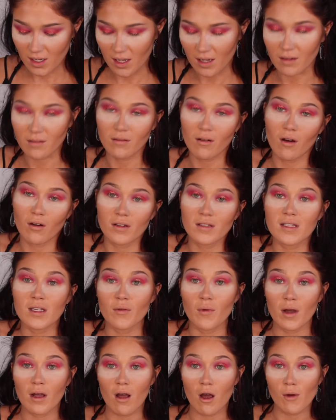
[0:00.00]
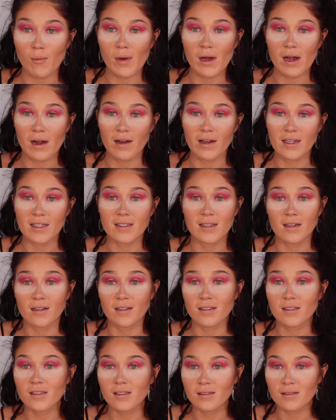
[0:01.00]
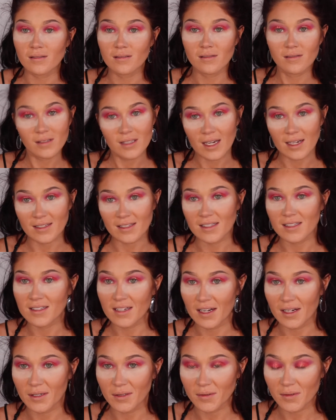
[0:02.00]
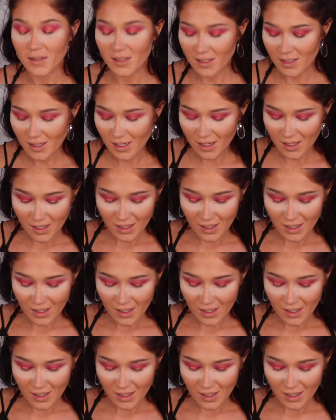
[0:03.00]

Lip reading: And honestly, what caught my eye is that it's Texas towns,